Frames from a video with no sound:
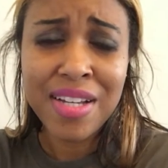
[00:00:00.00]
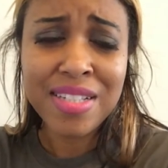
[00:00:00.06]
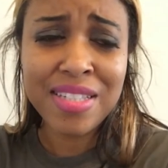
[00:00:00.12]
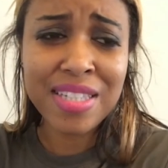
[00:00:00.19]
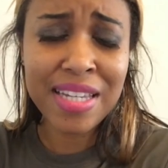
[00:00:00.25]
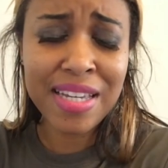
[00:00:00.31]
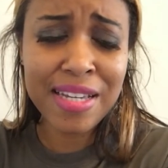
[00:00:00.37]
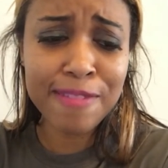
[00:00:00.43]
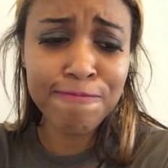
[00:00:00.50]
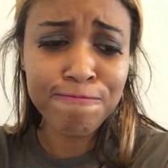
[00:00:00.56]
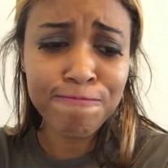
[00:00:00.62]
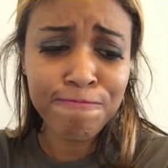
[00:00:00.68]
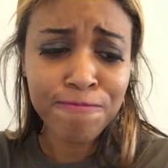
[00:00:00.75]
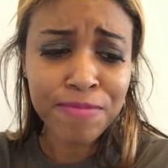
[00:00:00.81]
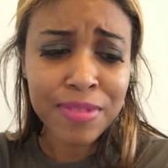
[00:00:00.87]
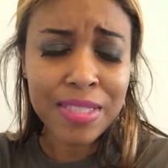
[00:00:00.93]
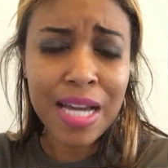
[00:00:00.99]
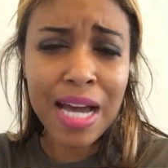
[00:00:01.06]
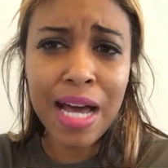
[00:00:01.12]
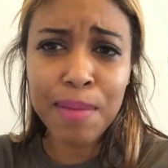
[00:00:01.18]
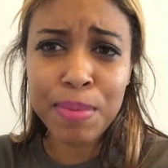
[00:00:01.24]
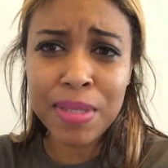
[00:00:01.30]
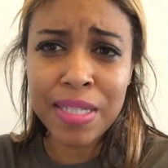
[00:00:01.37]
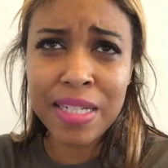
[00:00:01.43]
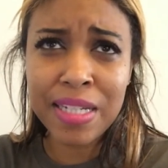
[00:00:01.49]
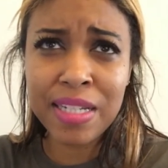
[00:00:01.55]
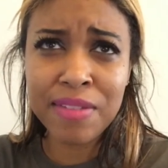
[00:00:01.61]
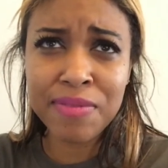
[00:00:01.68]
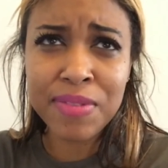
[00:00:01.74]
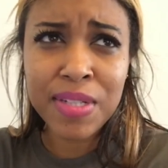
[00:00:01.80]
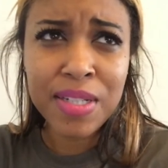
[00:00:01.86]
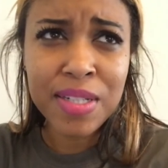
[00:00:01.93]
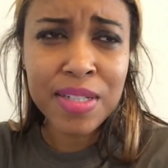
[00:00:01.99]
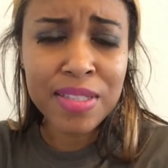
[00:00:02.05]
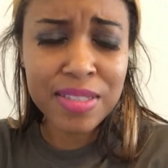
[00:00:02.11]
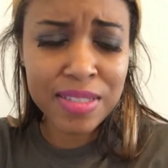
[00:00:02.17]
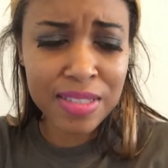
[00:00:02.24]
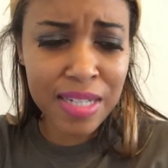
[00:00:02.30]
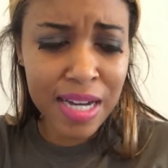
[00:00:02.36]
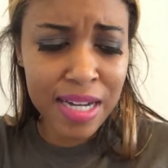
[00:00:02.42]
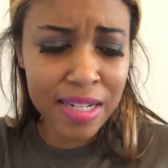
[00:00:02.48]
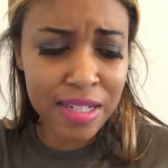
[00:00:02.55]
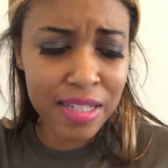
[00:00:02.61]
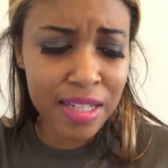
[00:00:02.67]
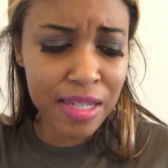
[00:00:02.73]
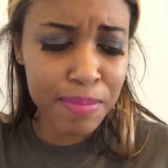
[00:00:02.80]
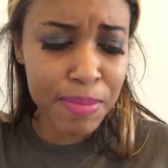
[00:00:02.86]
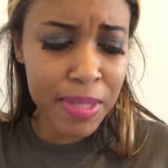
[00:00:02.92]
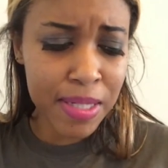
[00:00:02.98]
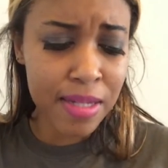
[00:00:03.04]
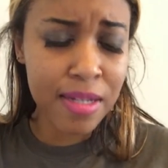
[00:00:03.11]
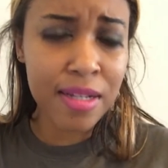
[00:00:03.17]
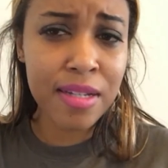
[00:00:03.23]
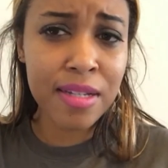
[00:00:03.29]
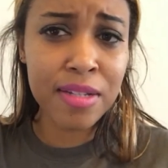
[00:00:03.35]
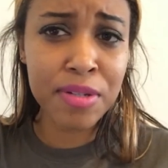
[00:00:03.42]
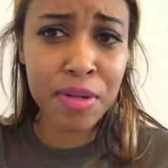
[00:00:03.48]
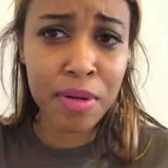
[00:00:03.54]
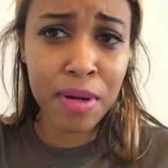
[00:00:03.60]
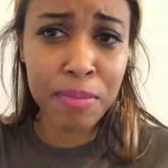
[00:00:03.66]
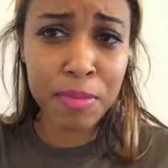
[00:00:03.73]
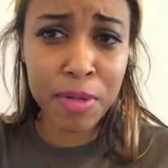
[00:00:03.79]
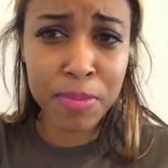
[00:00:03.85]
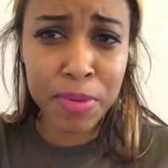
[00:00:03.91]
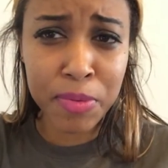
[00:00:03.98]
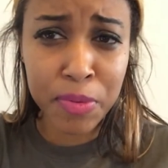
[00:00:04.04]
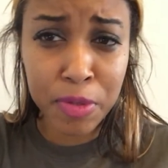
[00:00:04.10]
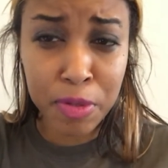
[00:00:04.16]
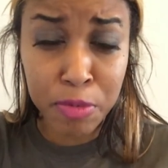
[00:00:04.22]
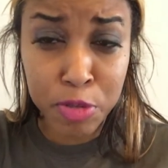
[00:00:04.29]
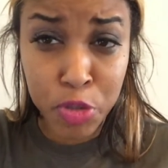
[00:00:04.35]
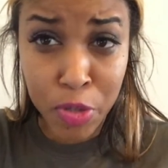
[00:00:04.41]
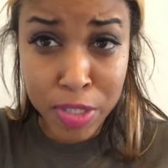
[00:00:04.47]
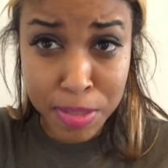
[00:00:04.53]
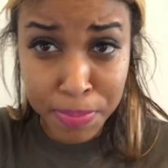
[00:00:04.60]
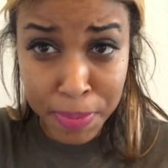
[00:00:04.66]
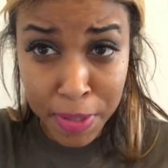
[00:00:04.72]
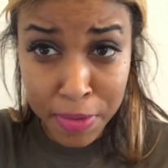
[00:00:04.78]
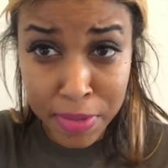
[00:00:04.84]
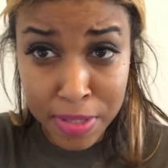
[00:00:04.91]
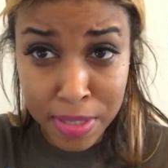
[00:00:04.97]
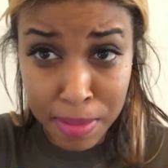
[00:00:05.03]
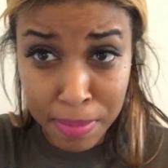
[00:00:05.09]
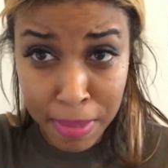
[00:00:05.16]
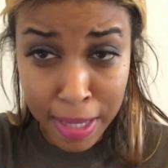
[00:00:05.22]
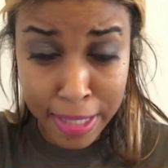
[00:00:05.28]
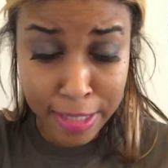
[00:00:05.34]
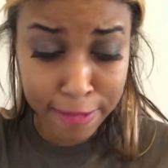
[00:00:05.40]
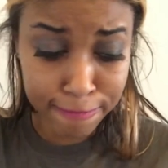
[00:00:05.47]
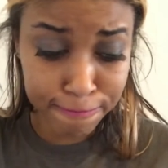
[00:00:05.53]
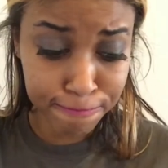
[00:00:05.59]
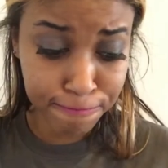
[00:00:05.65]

See, I believe God didn't give me, you know, I'm going to be real transparent to somebody.